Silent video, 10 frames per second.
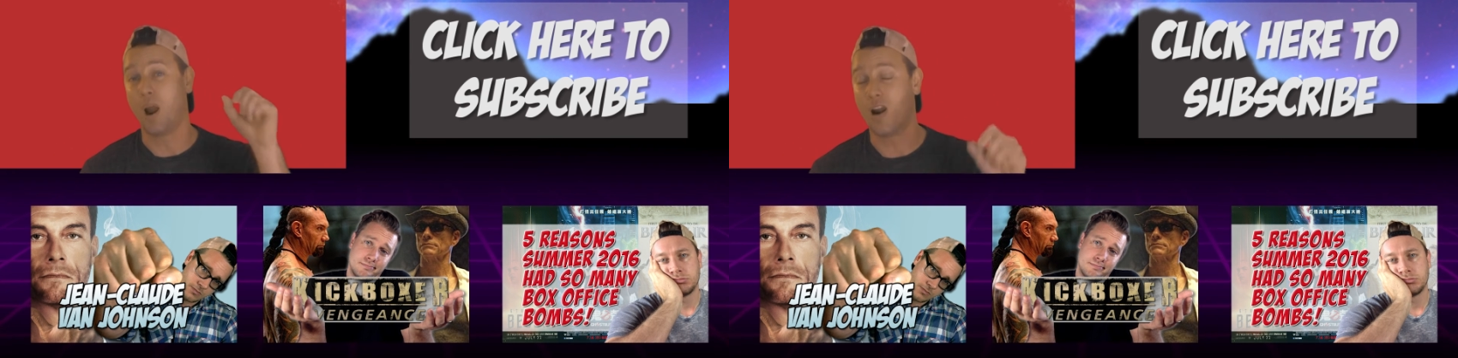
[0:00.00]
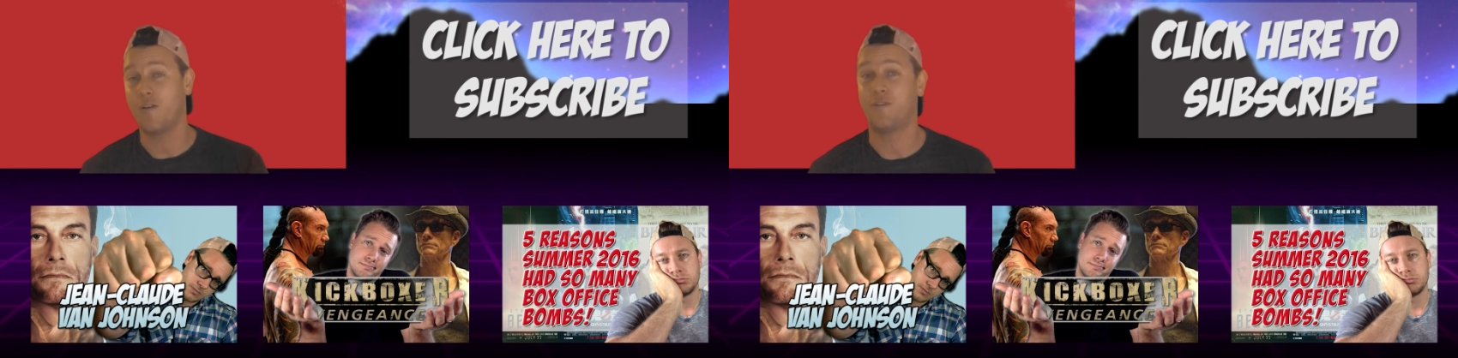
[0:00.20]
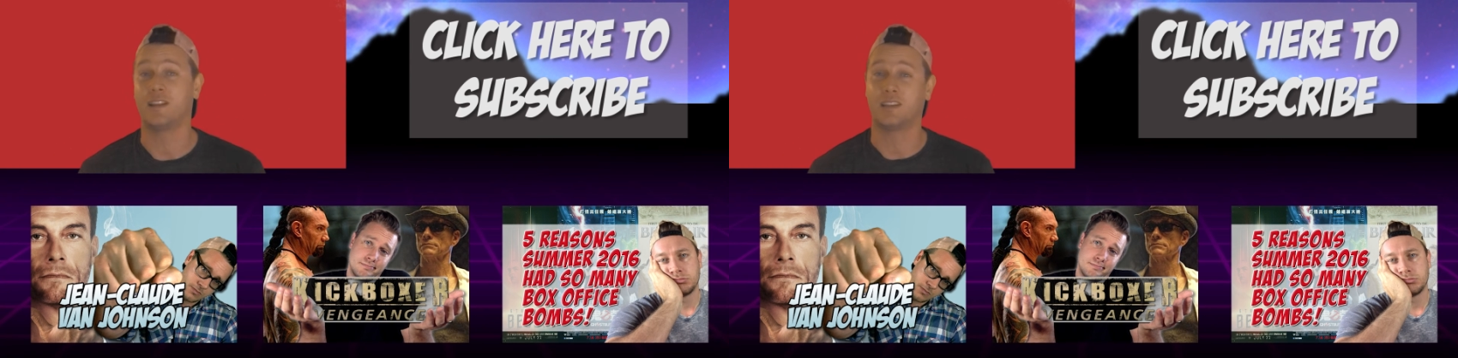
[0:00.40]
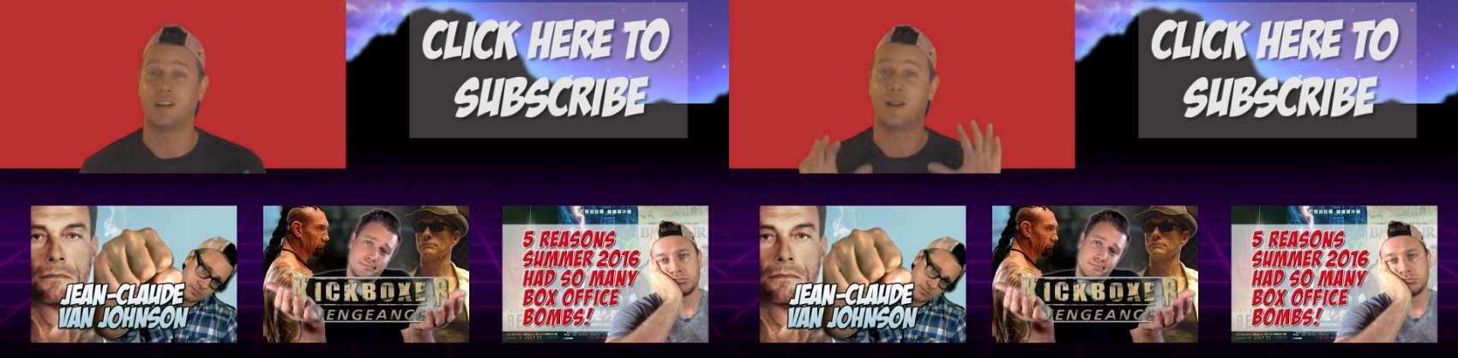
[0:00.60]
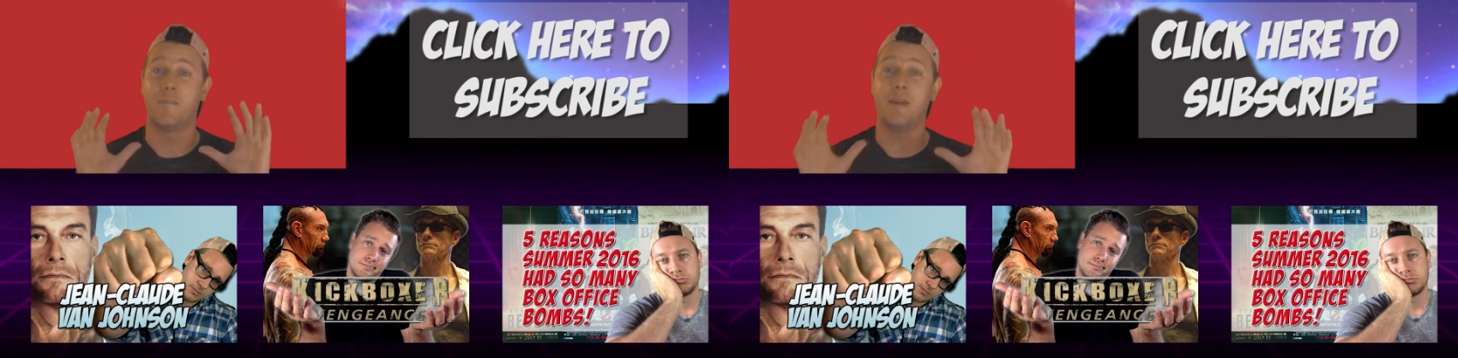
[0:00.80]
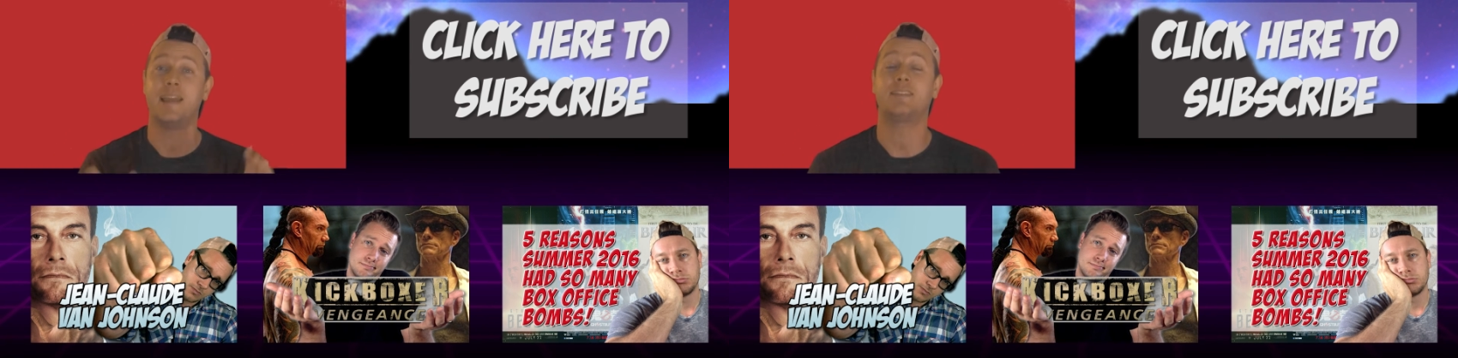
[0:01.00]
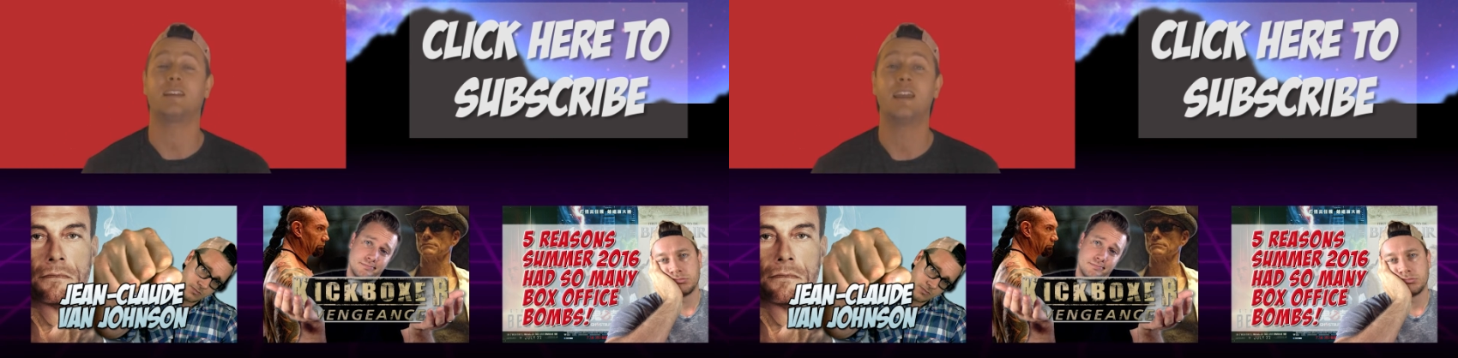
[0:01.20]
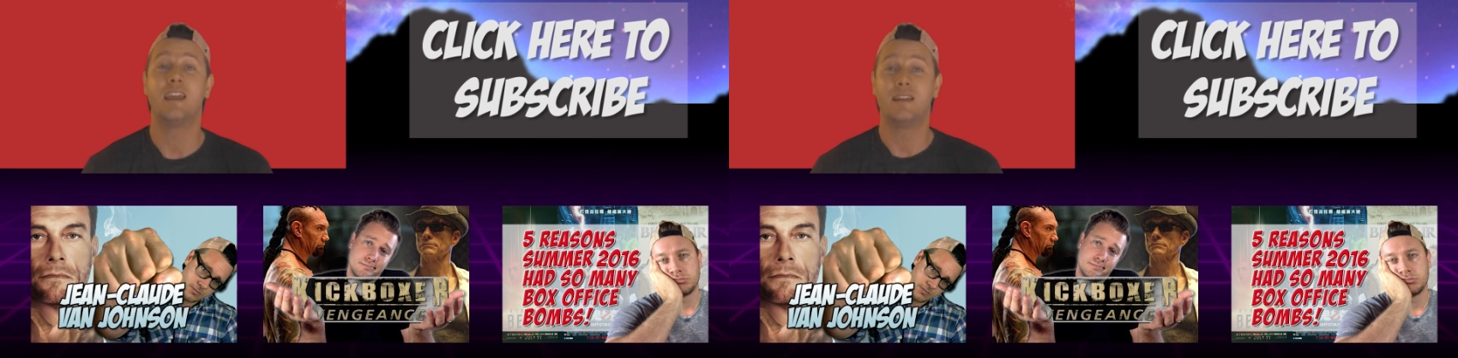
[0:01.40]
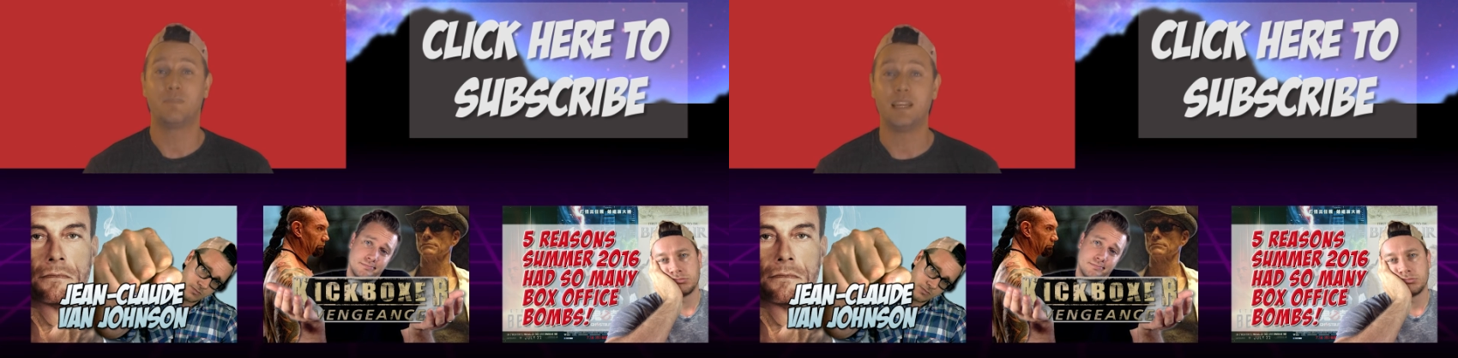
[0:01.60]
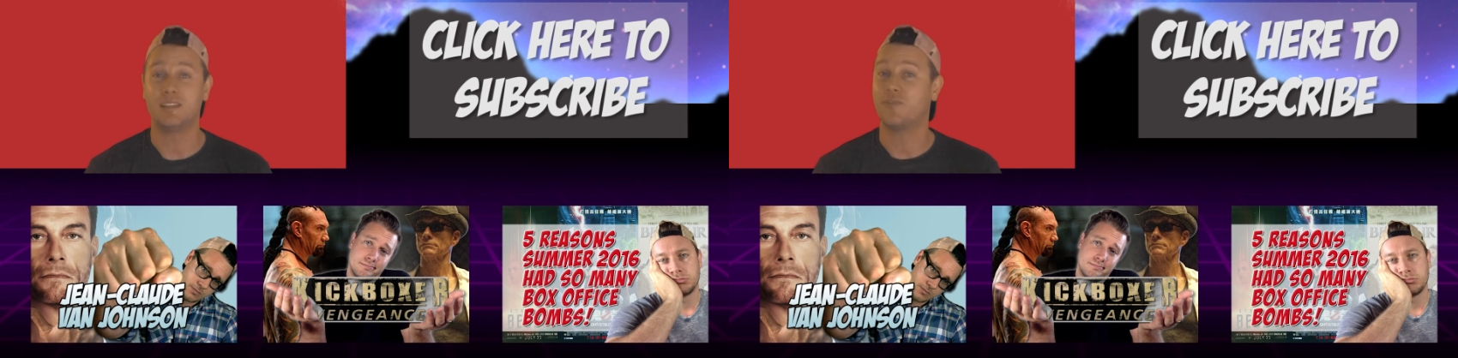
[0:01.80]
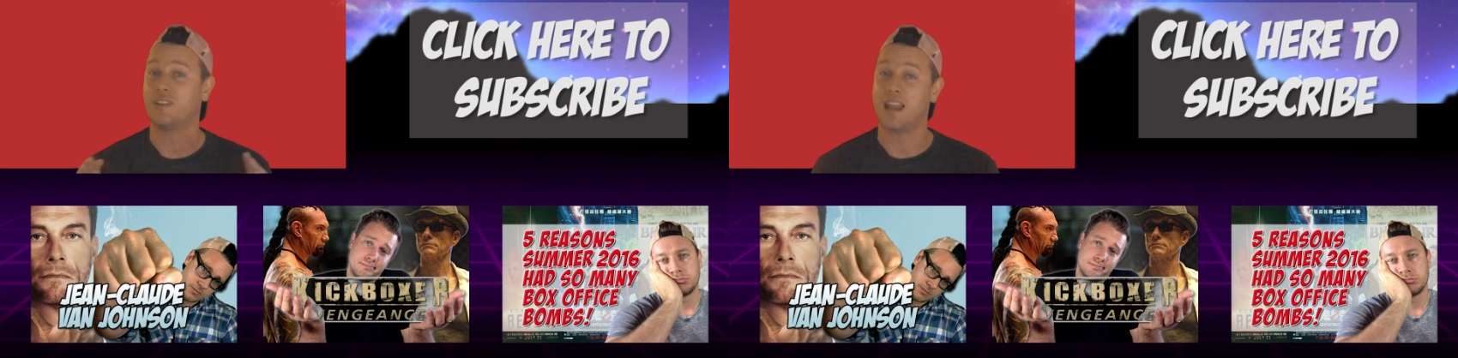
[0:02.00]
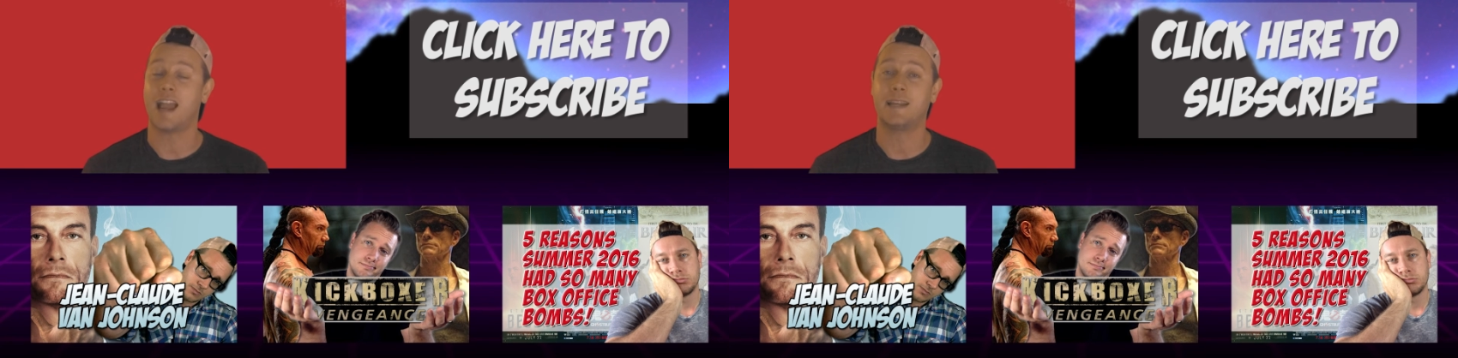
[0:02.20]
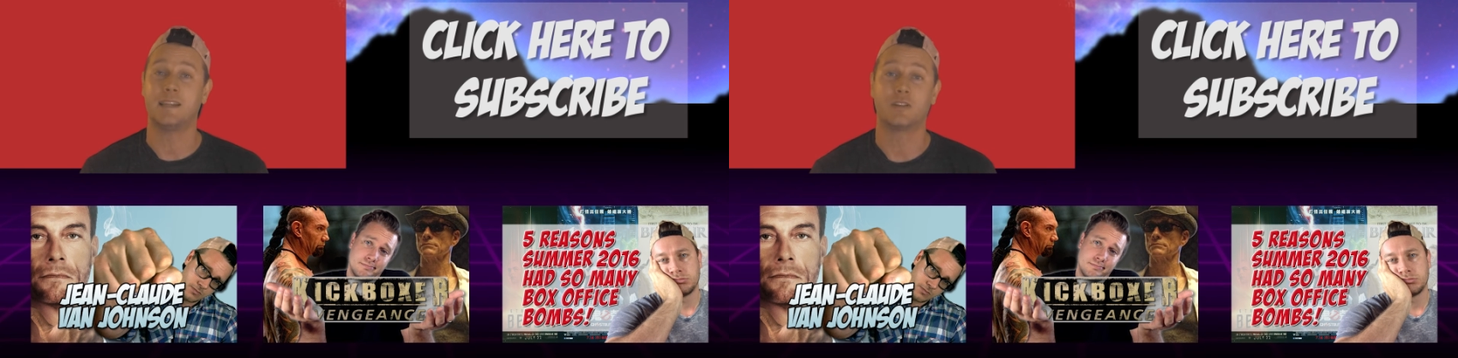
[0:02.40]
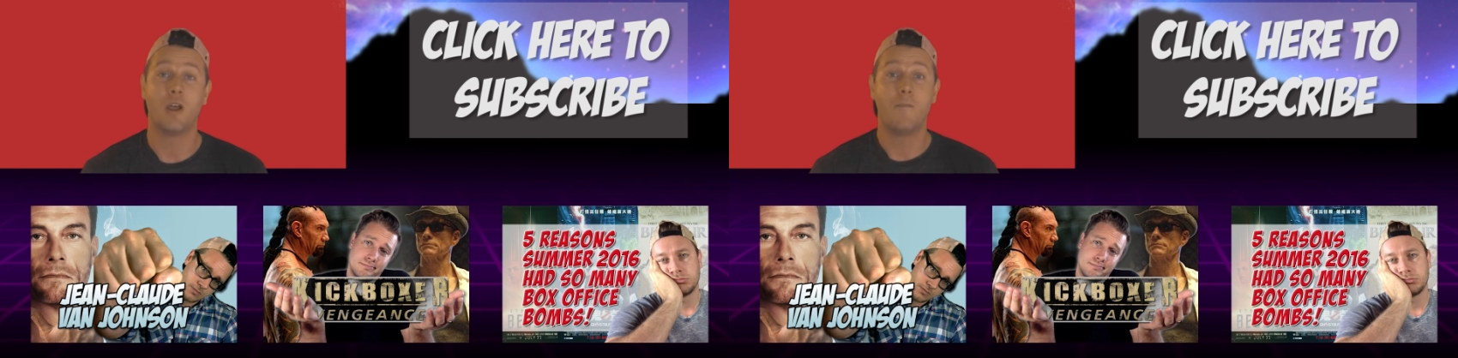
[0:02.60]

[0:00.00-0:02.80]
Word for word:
Speaker 1: perfect and an amazing piece of nineties?